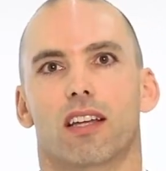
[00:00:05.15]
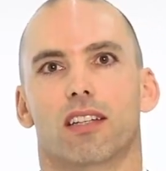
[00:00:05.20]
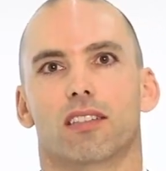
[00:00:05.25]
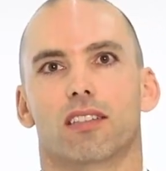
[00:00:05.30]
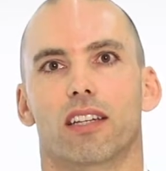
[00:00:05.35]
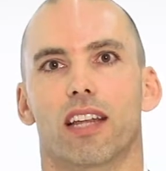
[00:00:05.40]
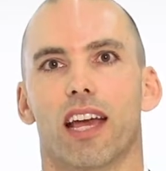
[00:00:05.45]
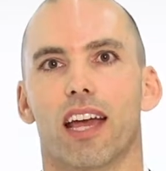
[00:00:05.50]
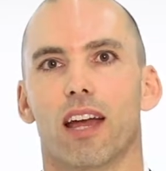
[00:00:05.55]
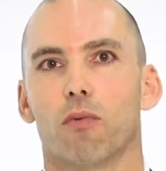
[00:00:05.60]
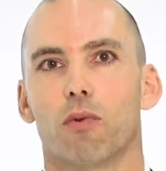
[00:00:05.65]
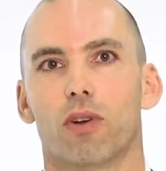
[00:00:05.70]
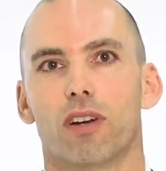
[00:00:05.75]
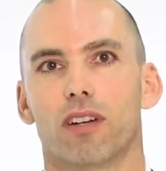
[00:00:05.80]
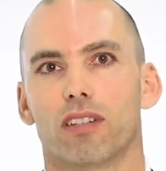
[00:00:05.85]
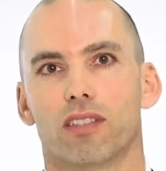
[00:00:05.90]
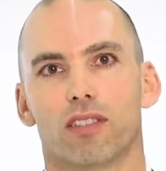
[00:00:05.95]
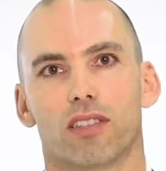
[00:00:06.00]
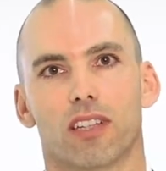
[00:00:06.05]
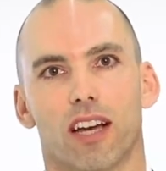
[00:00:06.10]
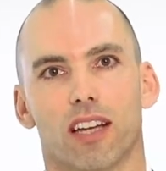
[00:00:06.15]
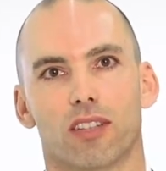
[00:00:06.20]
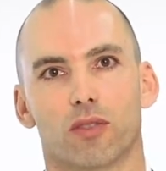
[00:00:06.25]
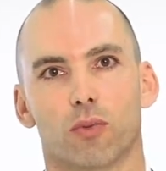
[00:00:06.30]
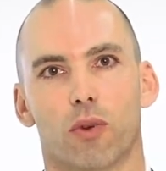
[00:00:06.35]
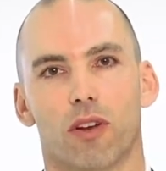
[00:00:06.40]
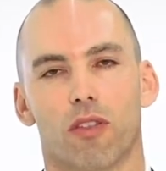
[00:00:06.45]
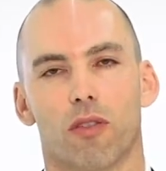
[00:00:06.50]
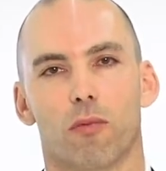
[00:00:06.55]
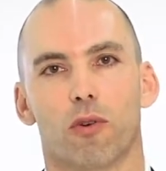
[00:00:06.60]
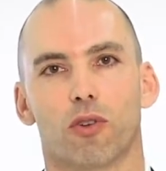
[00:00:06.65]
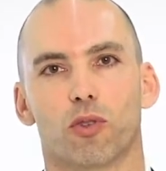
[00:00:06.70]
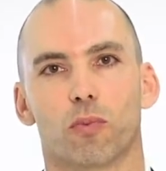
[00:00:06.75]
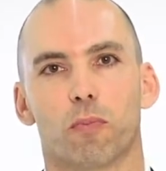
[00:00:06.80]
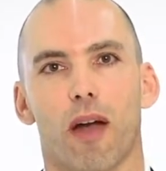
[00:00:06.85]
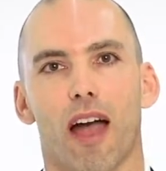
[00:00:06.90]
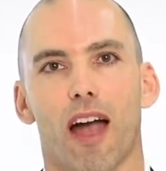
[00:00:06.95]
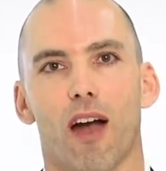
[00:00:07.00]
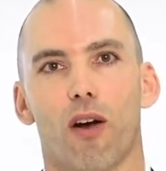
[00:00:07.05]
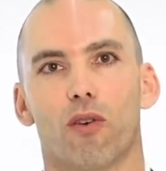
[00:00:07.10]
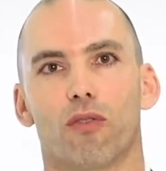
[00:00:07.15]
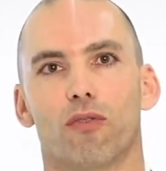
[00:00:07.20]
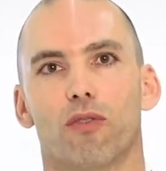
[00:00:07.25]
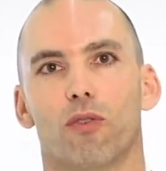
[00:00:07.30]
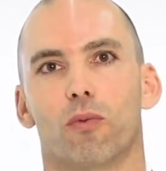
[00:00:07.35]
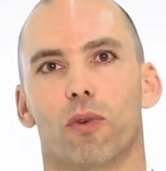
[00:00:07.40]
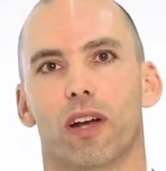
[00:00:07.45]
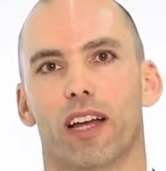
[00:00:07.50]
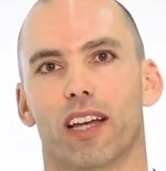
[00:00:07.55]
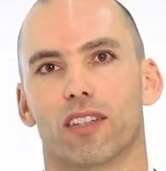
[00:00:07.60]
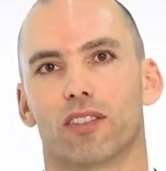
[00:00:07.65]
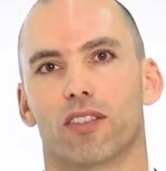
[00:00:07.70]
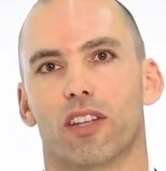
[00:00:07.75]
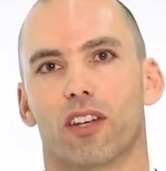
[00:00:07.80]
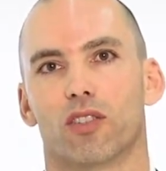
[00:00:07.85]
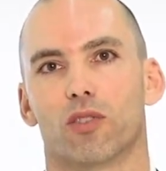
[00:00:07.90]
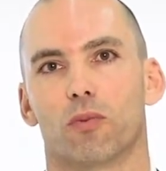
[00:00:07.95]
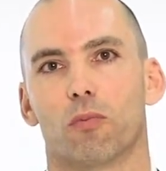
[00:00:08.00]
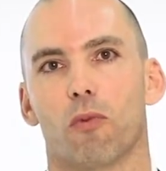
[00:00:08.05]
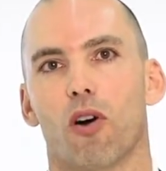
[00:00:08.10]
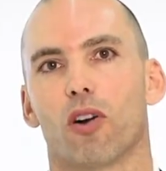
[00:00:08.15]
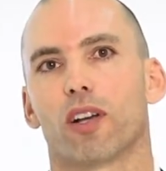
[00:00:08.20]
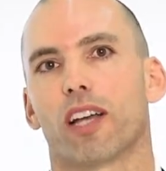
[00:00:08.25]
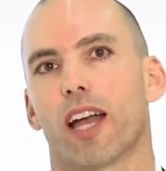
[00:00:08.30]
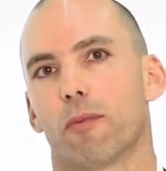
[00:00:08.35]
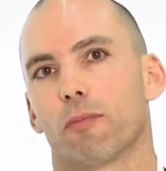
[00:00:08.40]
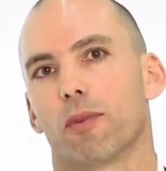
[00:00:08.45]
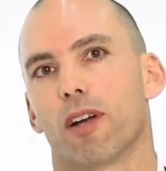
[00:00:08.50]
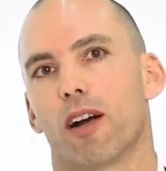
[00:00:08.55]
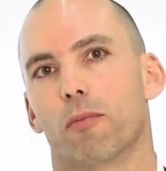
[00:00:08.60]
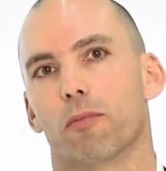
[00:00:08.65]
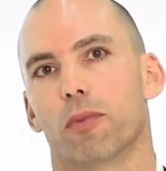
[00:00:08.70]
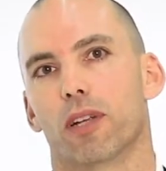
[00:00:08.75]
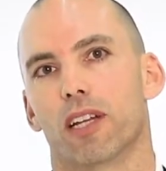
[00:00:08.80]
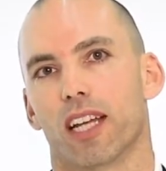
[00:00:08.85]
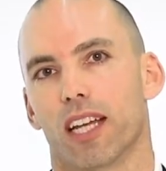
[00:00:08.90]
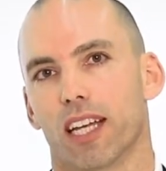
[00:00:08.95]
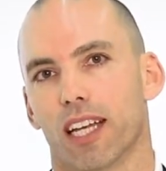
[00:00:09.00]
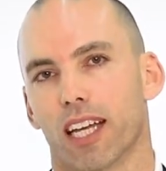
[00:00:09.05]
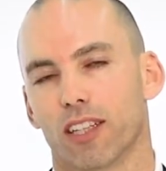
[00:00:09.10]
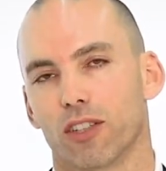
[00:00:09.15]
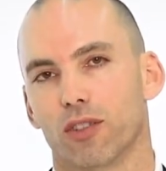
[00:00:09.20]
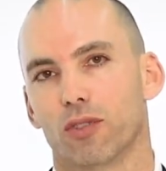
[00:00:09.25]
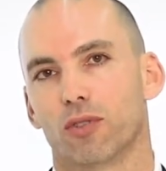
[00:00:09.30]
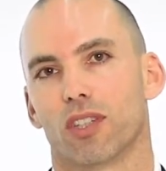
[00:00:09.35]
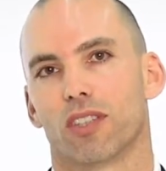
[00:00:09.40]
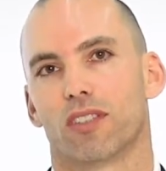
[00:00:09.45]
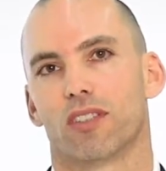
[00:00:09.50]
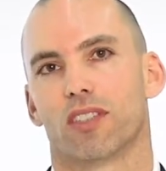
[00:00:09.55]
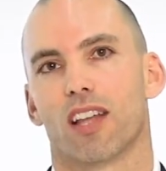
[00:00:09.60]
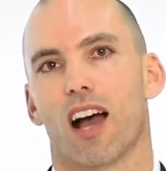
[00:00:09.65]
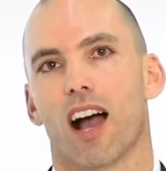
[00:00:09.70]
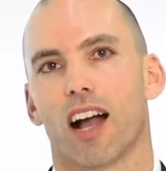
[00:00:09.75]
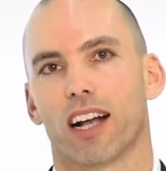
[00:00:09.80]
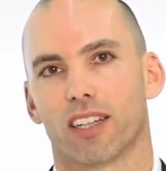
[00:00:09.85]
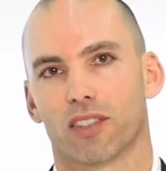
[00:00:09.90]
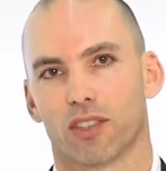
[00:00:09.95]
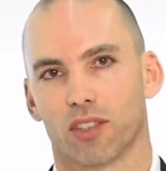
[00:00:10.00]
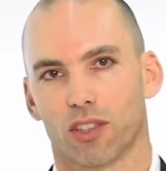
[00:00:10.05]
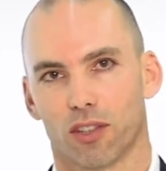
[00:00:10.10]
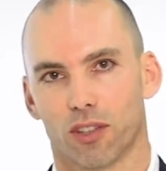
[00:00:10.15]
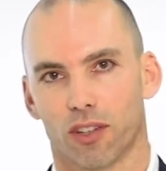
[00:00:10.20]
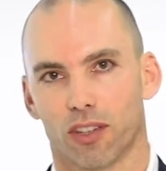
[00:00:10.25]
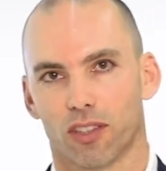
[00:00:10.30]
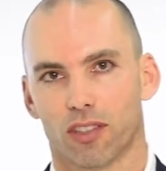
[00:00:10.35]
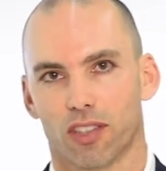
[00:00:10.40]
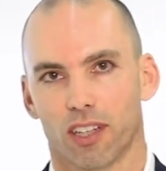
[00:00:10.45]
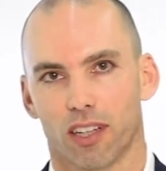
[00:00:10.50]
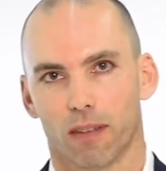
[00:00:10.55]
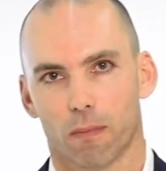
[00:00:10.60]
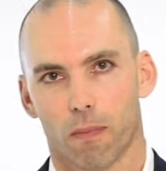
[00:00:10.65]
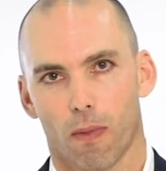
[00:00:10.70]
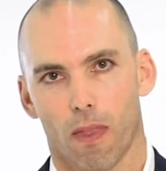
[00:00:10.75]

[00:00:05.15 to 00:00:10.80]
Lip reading: Today I want to discuss one of the most powerful ways that a small cap company can use its stock as a currency.